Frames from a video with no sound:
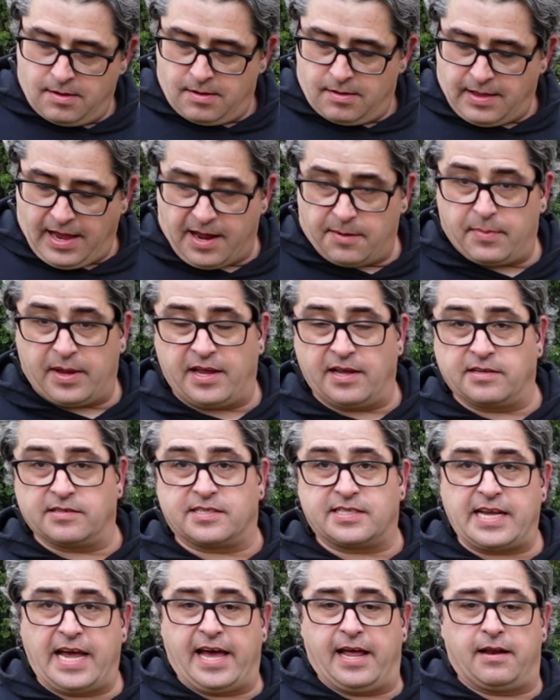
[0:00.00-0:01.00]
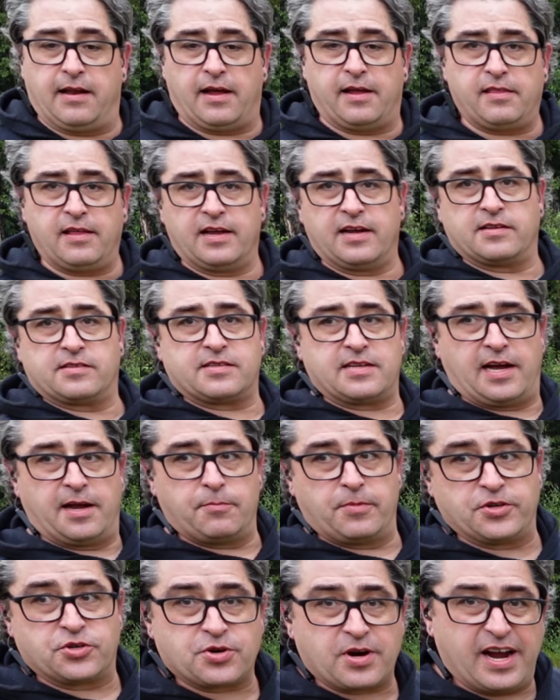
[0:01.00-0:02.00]
That being said, I think it's time
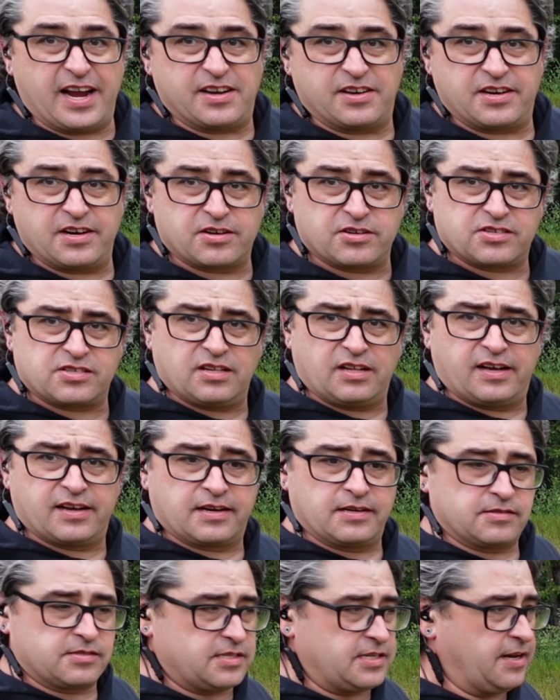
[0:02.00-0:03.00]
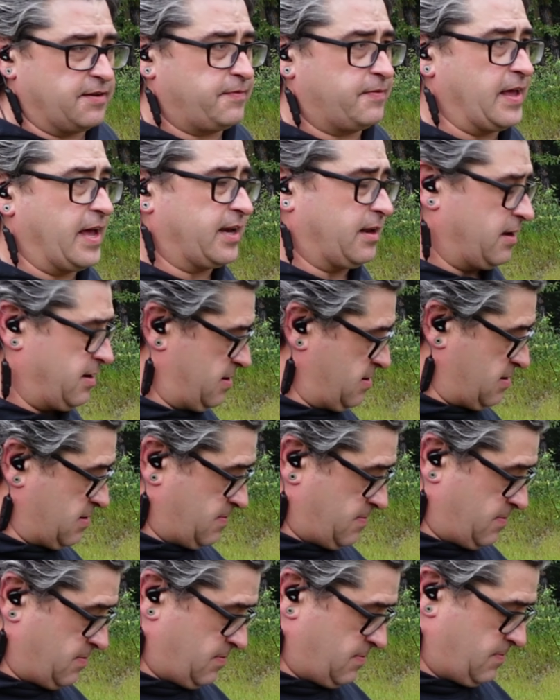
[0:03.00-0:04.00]
we try a deer slug and see if that can
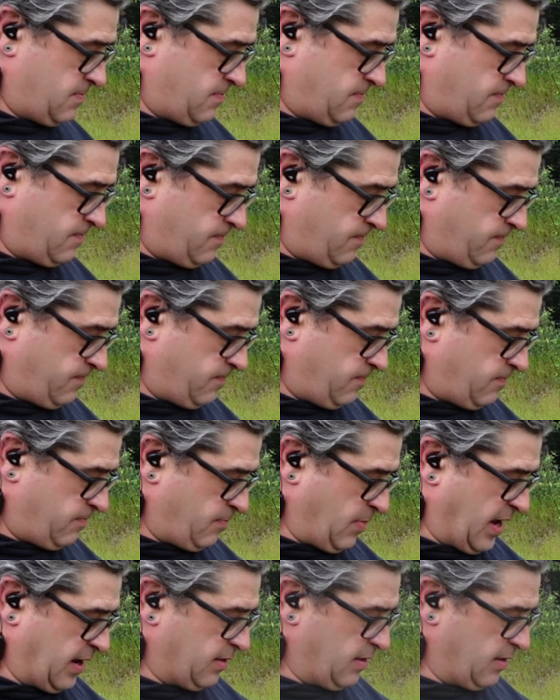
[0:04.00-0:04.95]
make